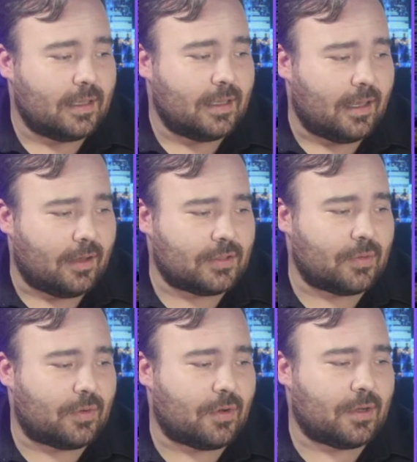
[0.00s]
He
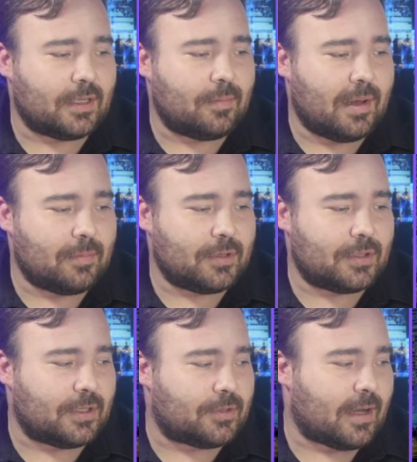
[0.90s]
also called on
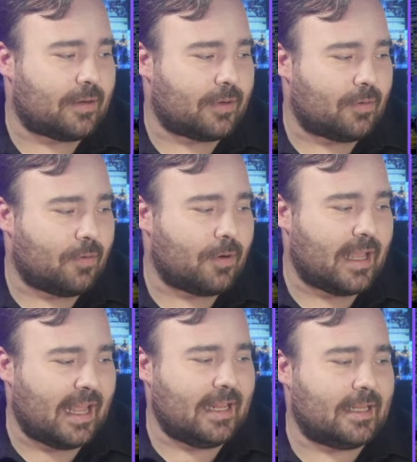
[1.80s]
members to try to
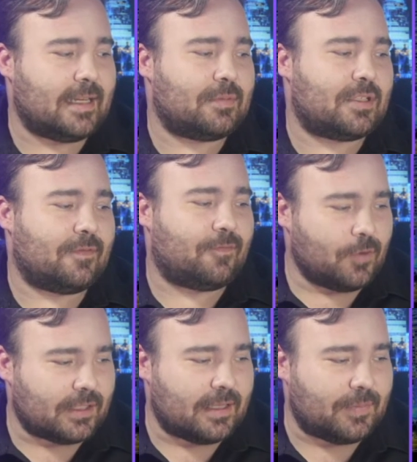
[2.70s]
record any attempts to
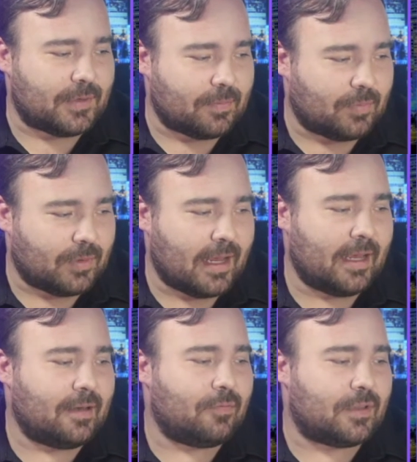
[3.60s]
force them to
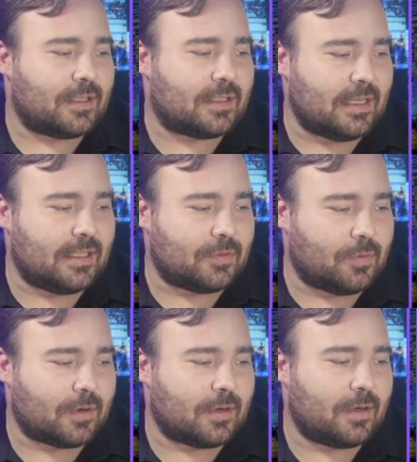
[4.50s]
comply with the city's
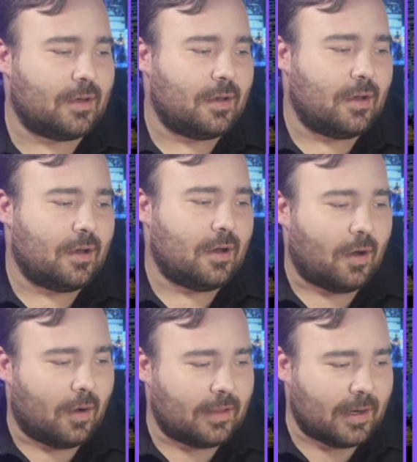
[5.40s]
order
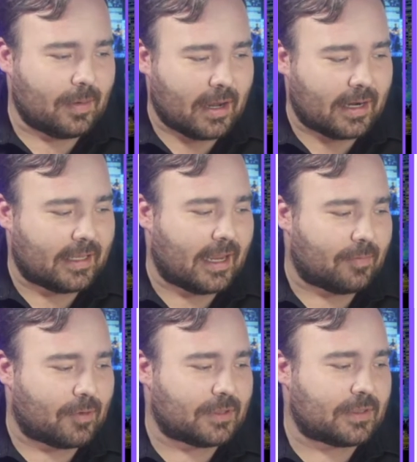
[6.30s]
on their body
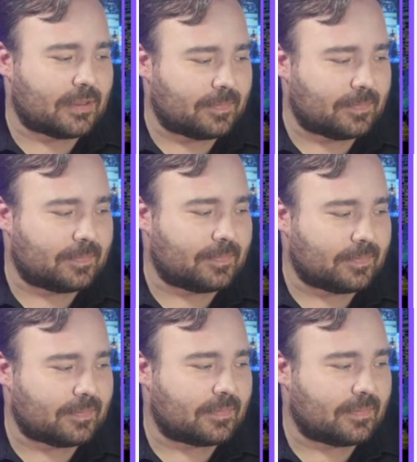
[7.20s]
cameras.
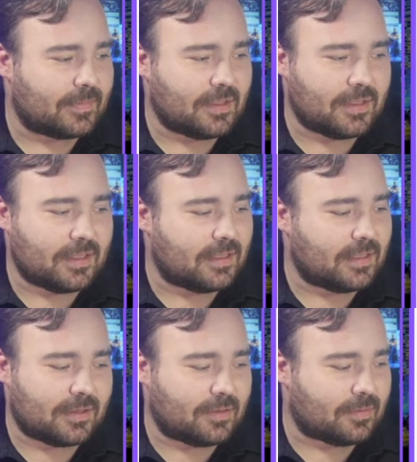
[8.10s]

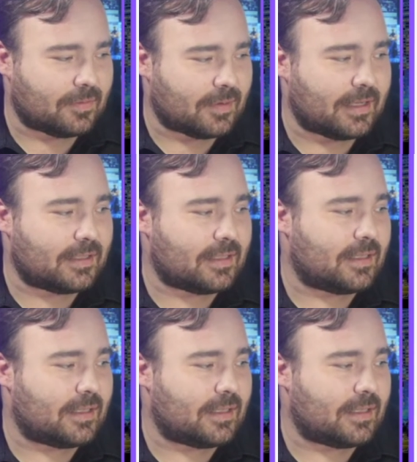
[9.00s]
Jesus Christ.